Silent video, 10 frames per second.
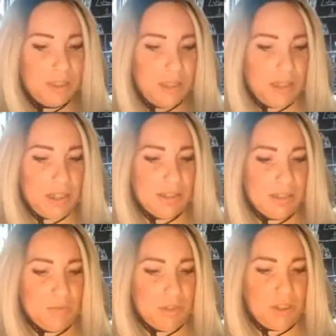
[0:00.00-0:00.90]
that he's
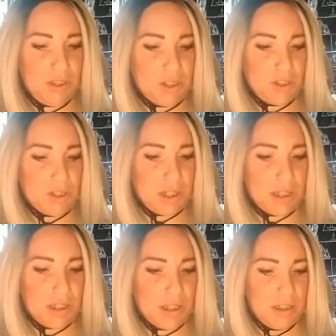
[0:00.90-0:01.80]
the
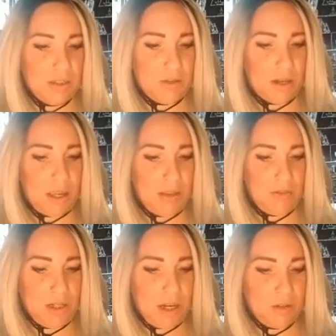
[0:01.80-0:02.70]
magician. Do I have
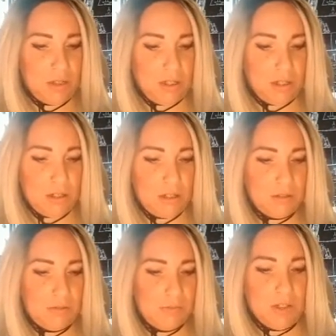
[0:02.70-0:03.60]
it out here?
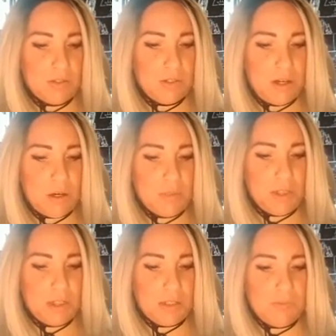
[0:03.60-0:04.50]
Here's the
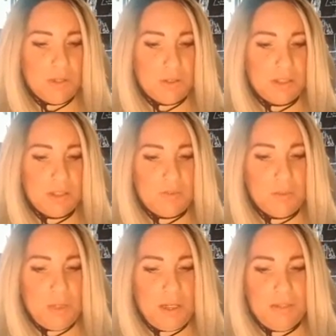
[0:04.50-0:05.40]
hermit, because we know that's
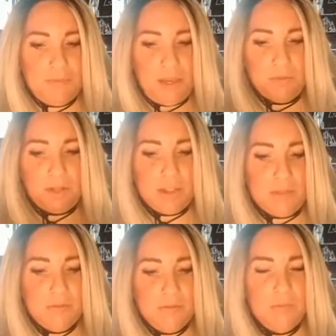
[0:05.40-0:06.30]
everybody's favorite.